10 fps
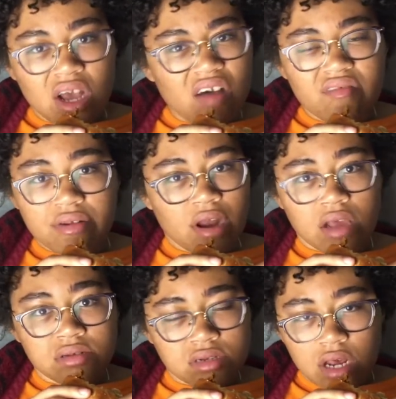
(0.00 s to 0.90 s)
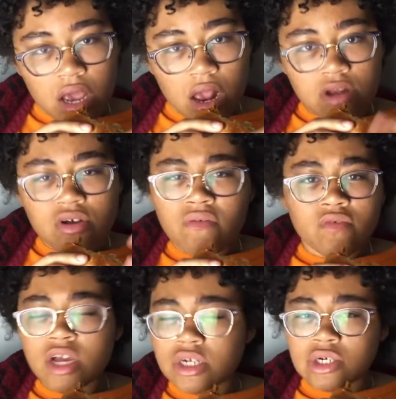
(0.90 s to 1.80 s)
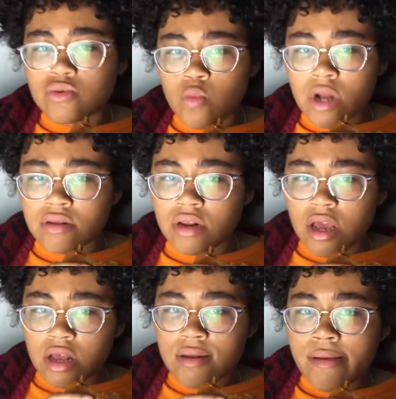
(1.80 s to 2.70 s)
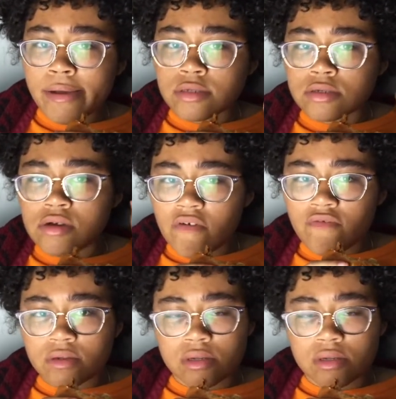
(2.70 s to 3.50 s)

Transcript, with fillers: Have a nice day. And don't forget to do one thing good for